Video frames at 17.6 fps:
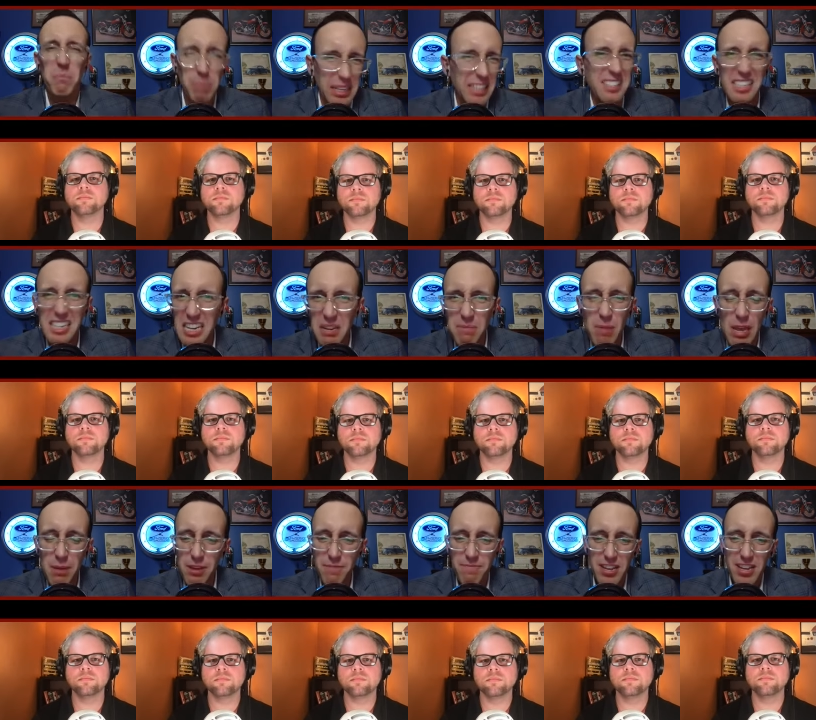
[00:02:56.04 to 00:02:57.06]
Speaker 1: busy,
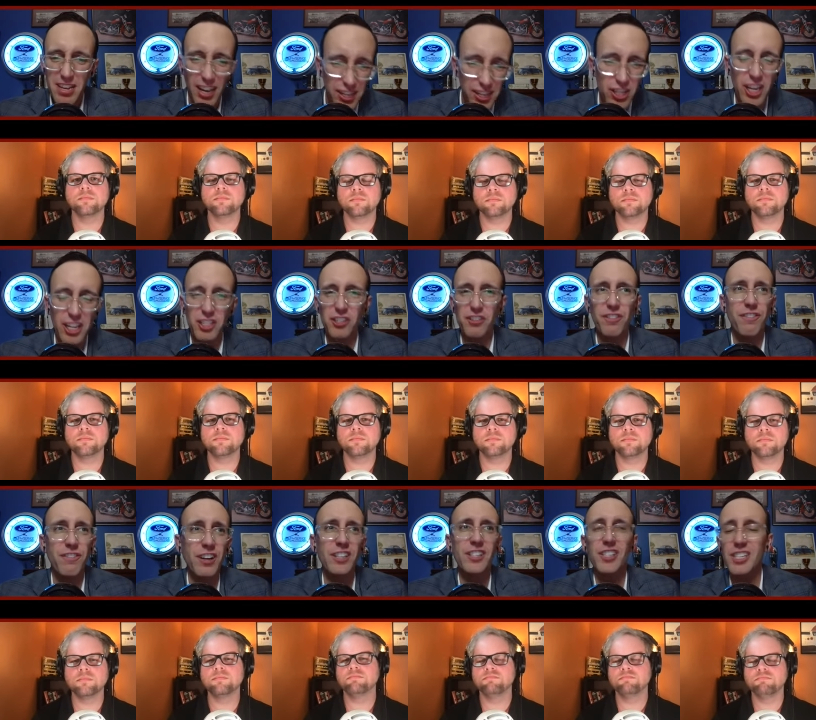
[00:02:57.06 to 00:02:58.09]
maybe a touch
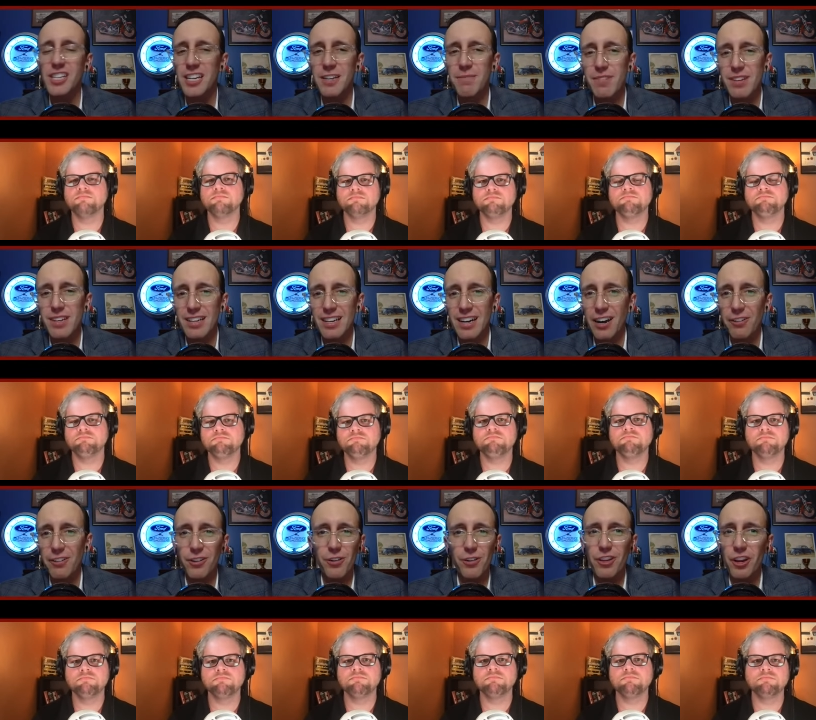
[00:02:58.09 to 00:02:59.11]
fussy. I
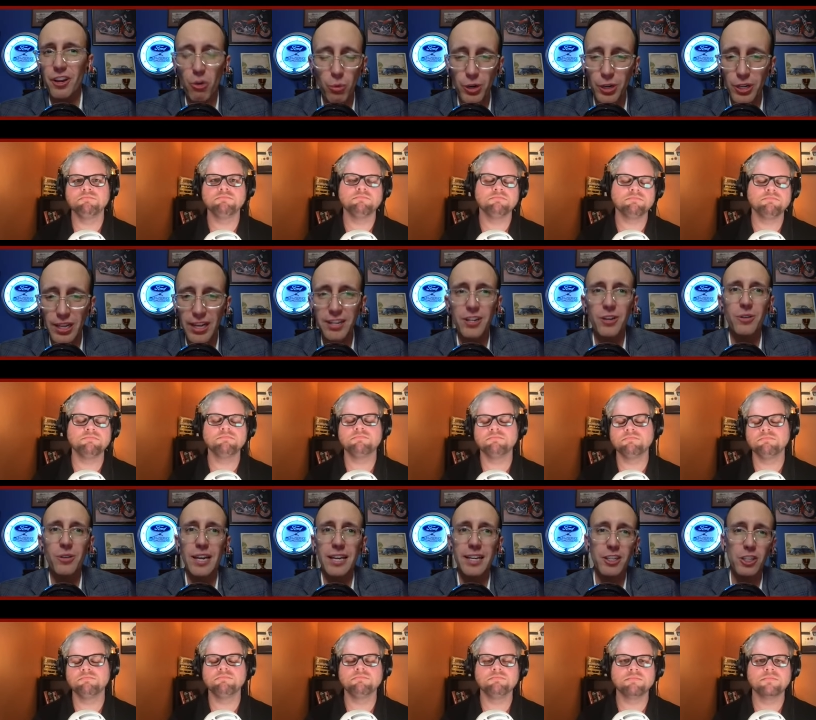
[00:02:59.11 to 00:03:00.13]
don't know. The grill I don't
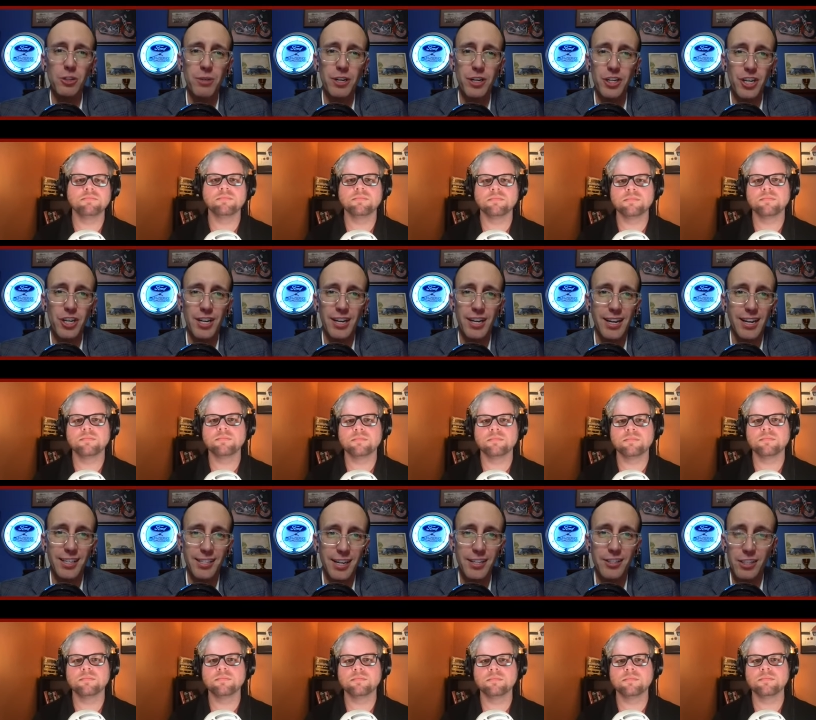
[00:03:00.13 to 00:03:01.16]
like as much
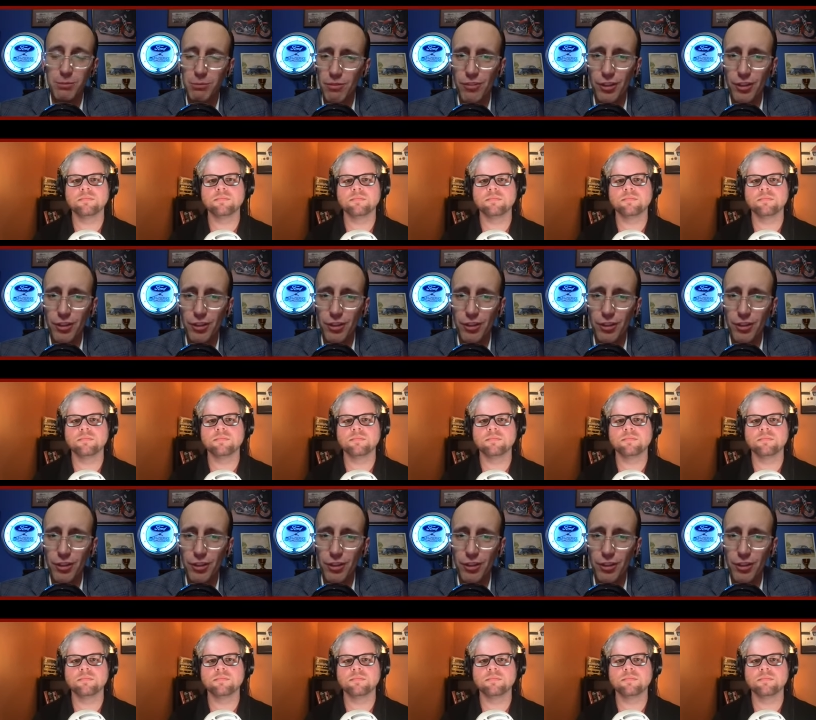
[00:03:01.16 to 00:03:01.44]
as on some